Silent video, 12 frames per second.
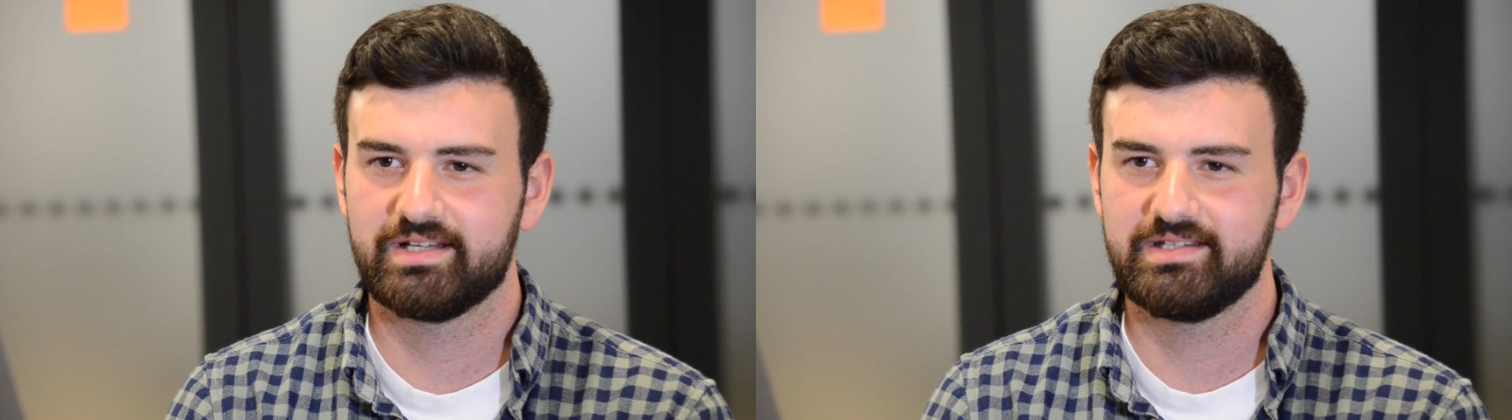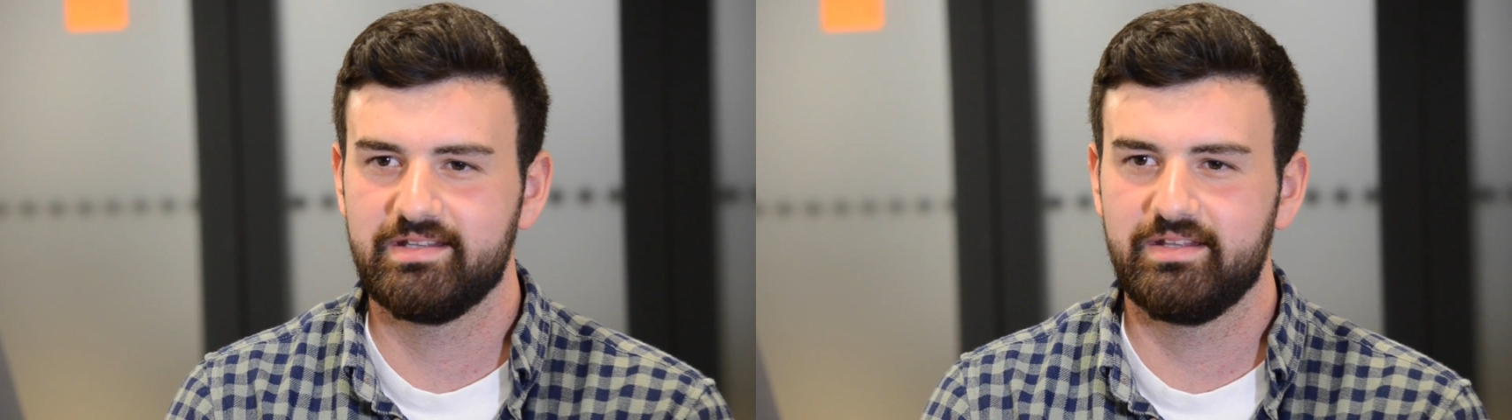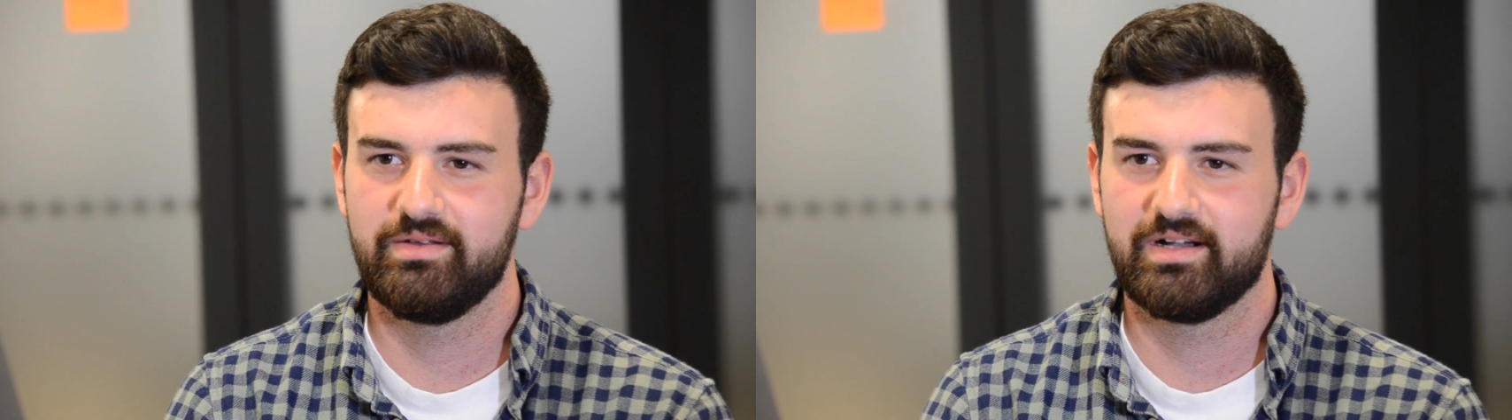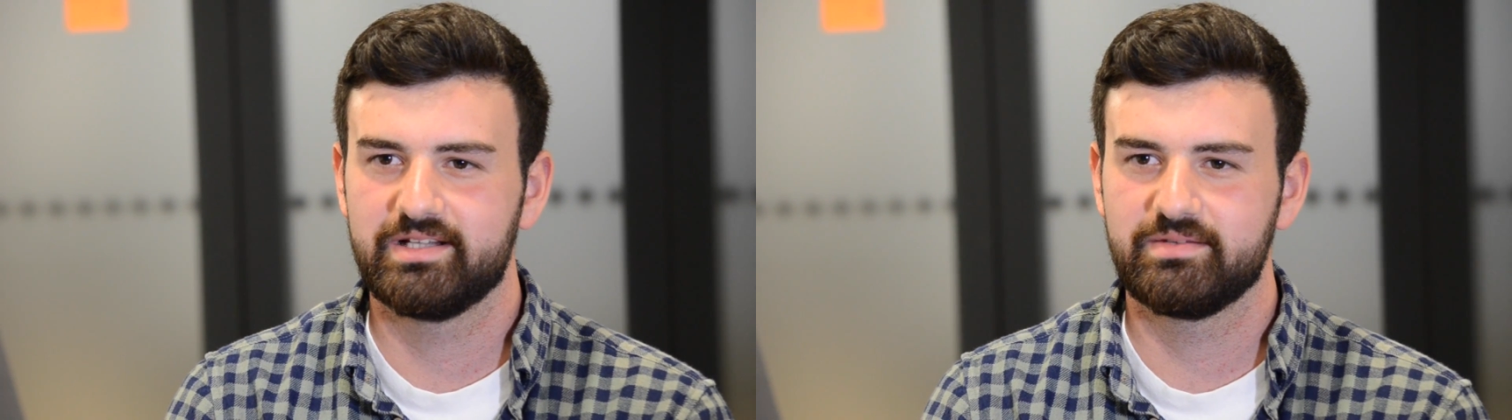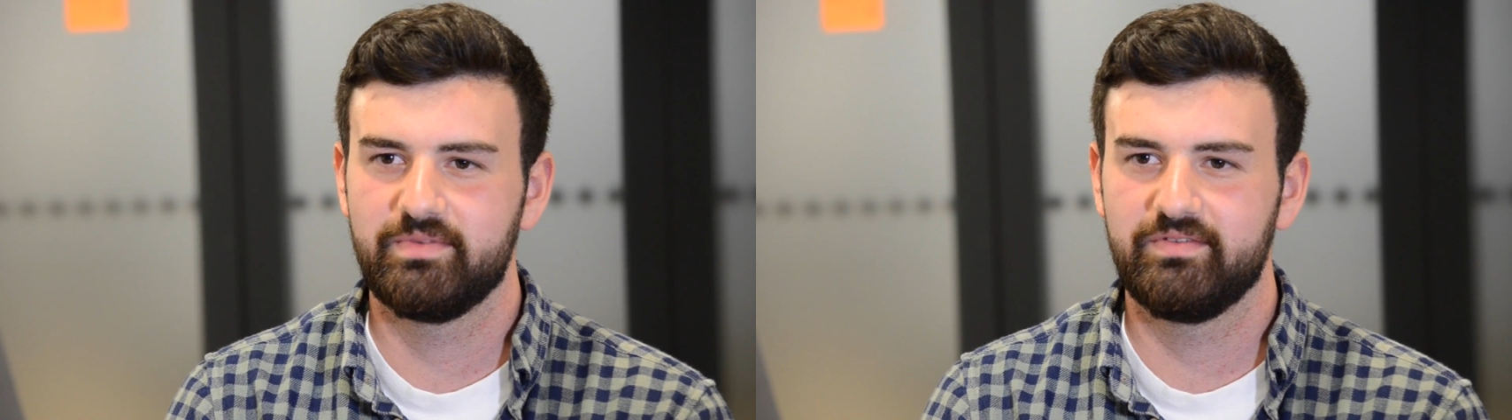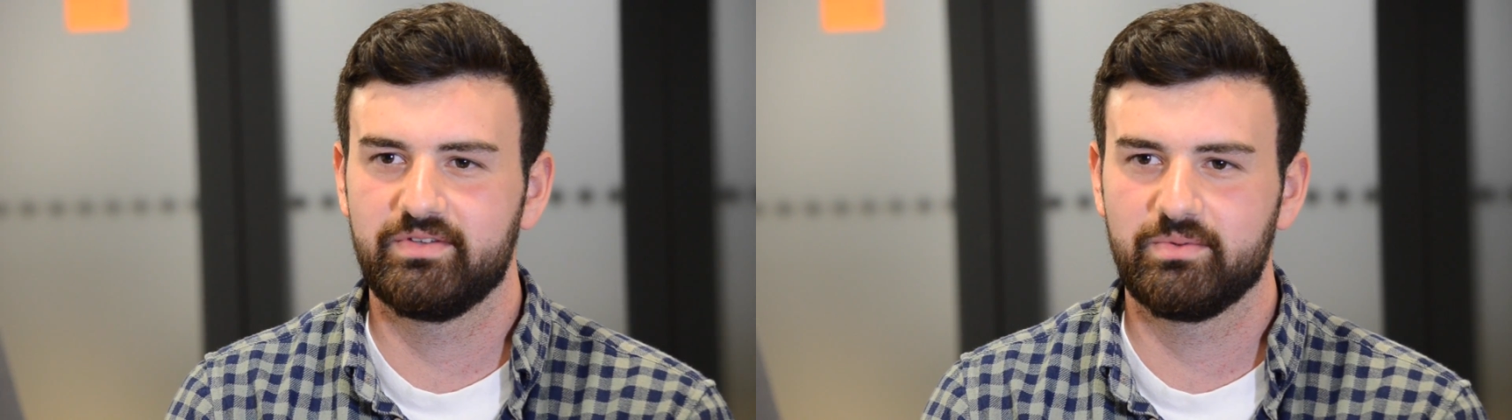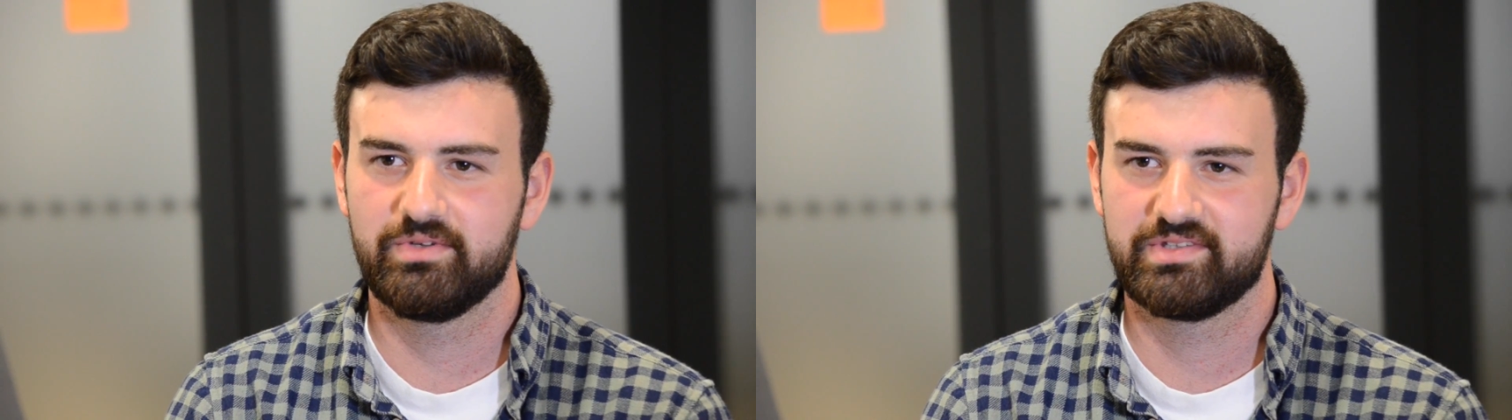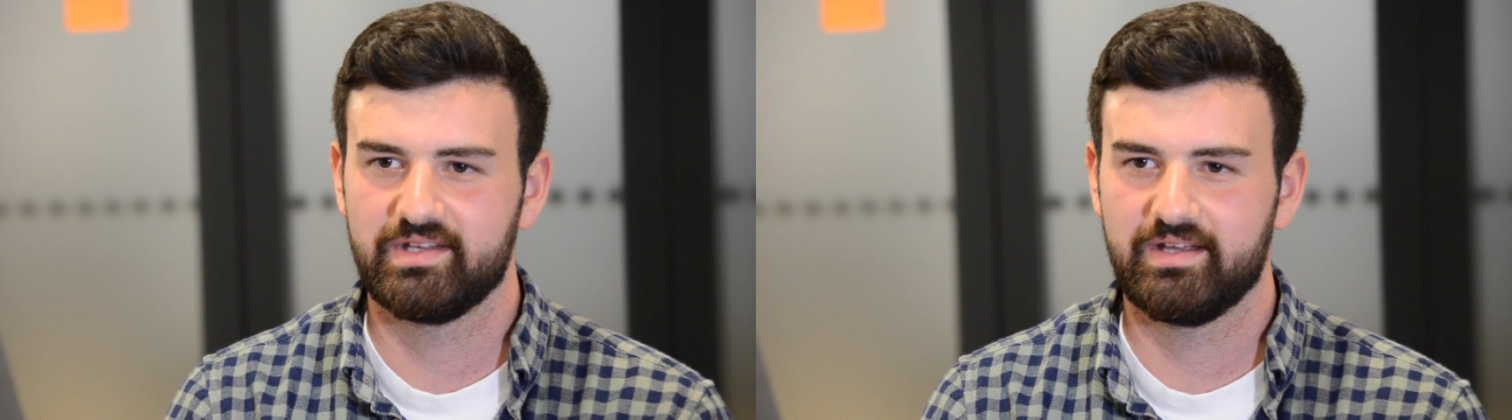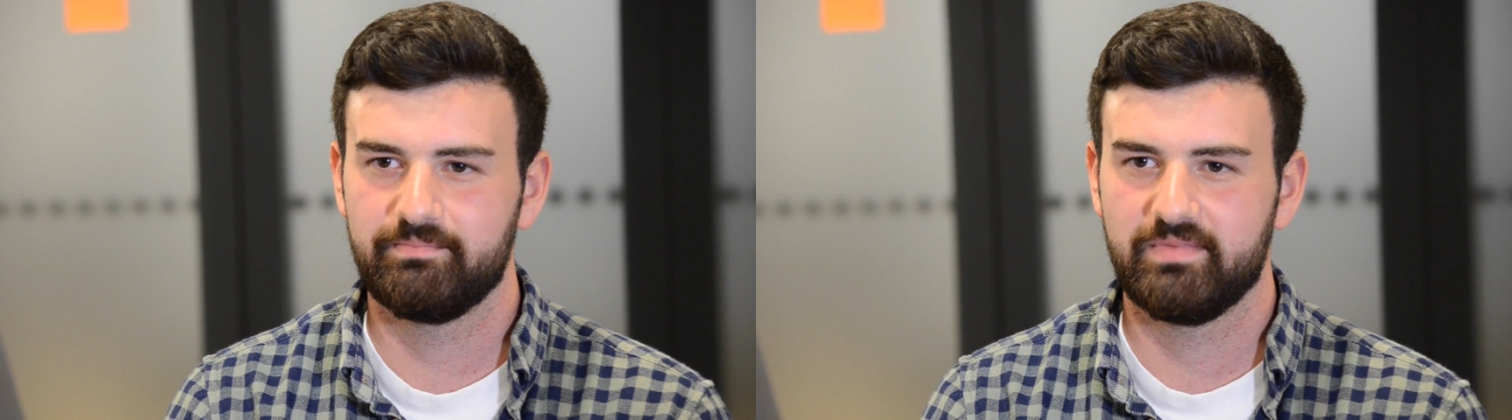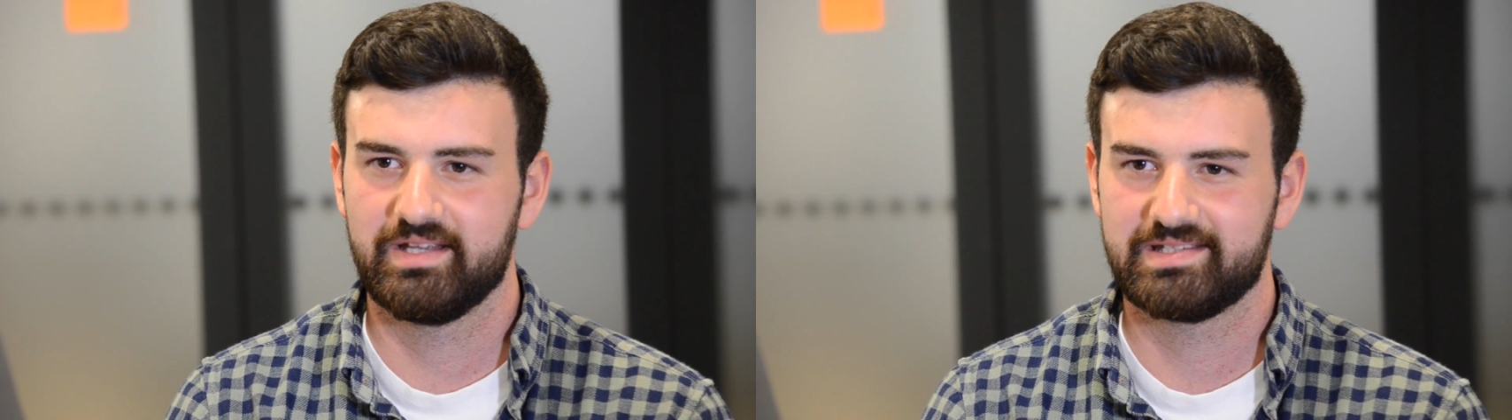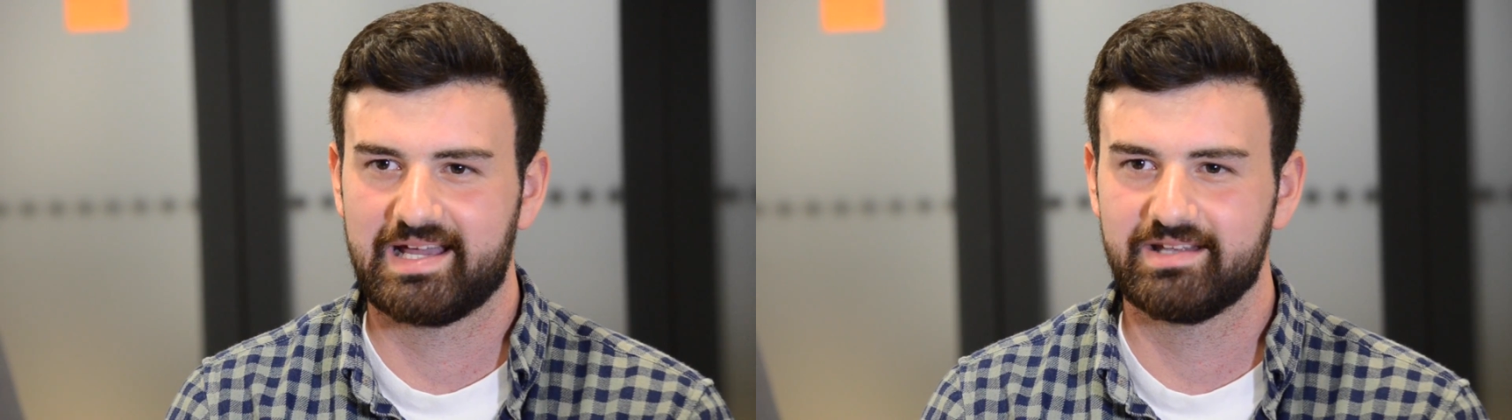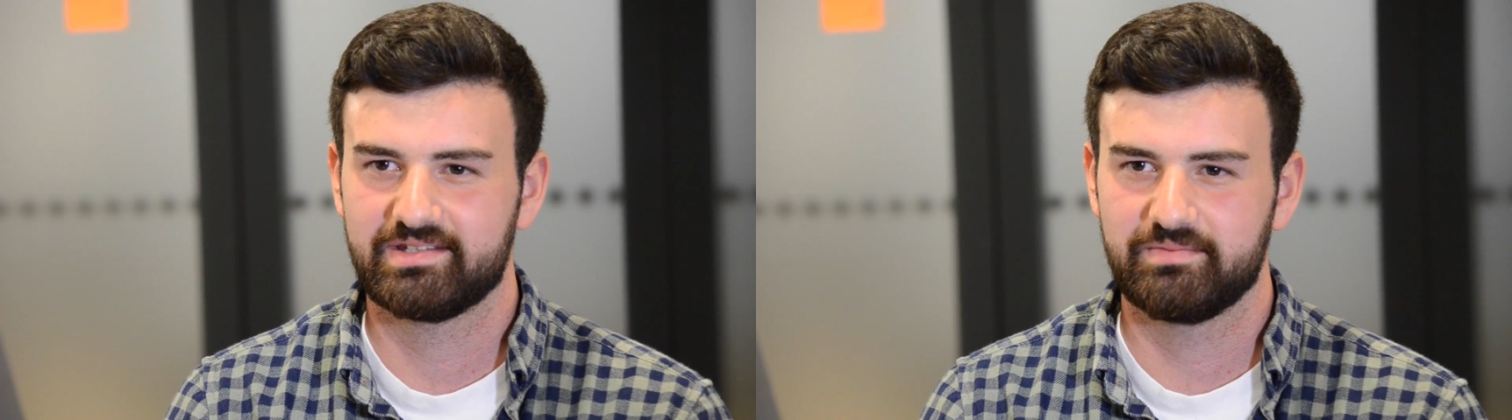I see that you guys are moving towards a, a
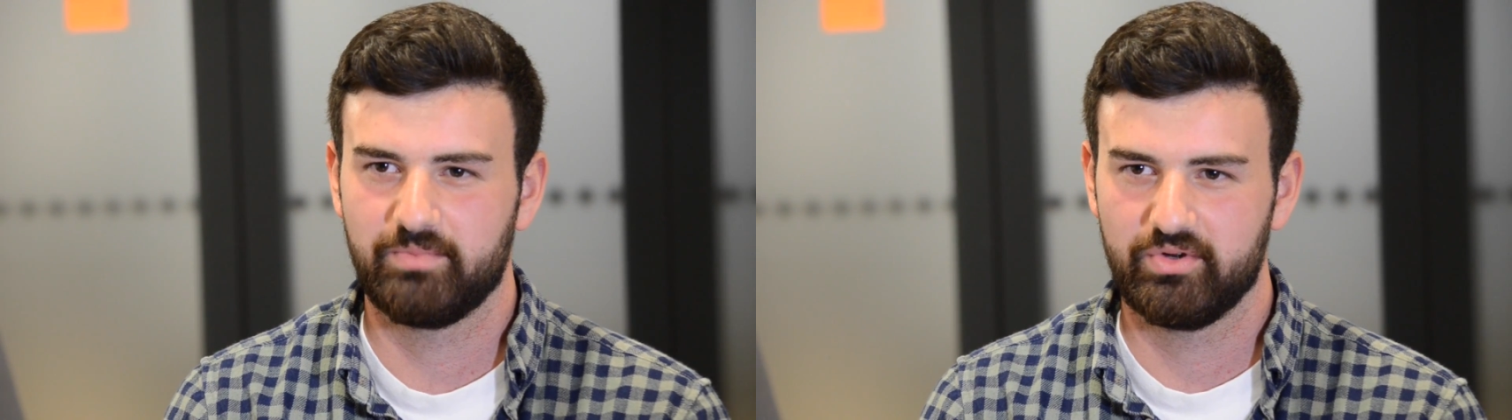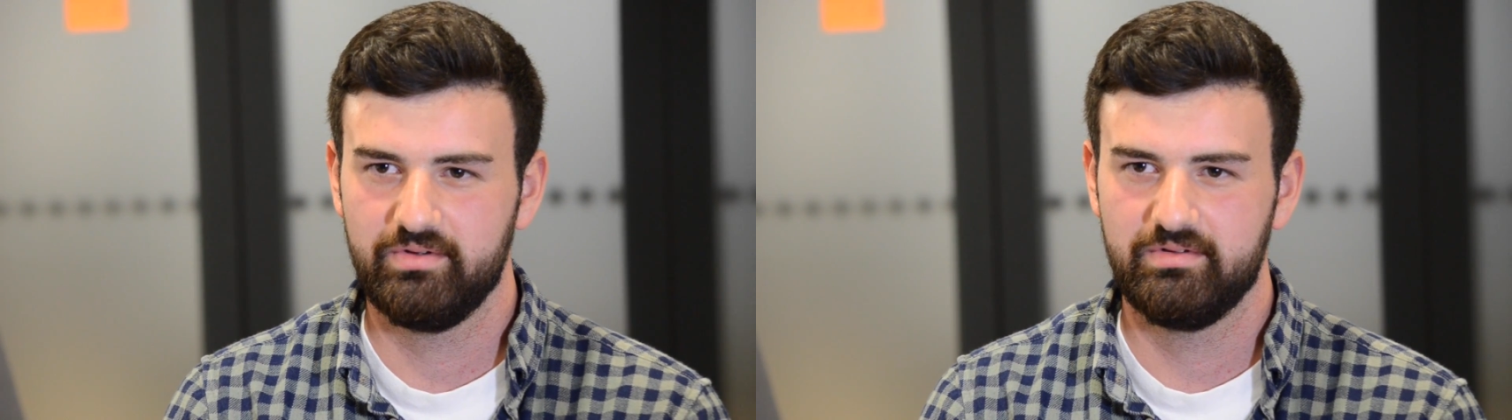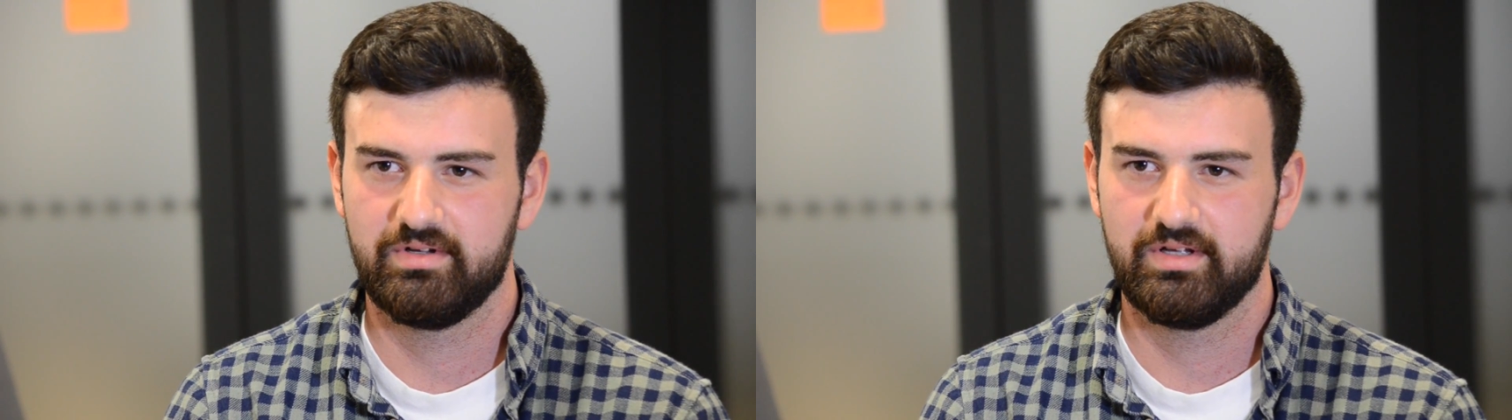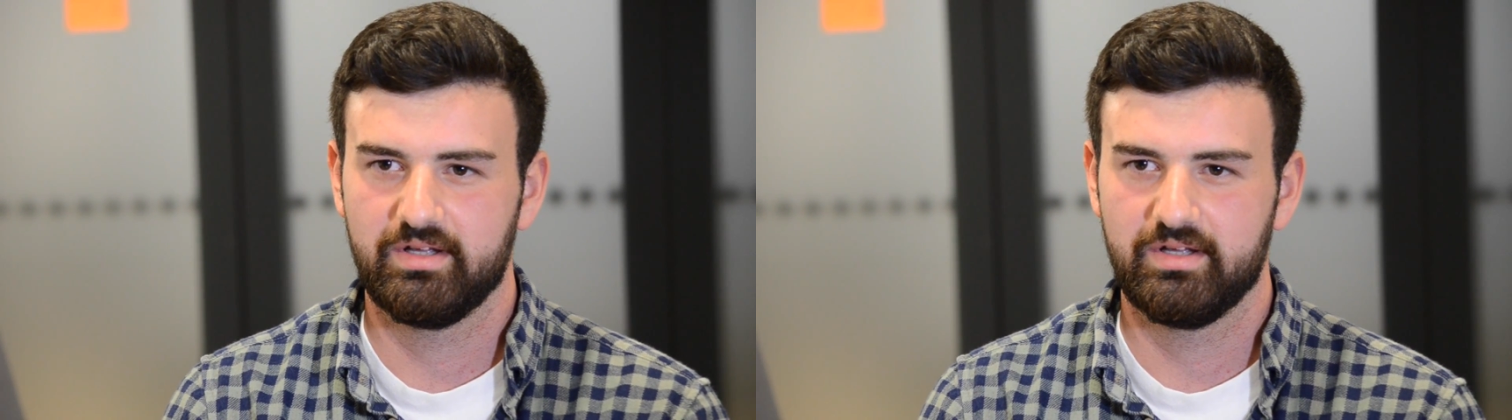SaaS model.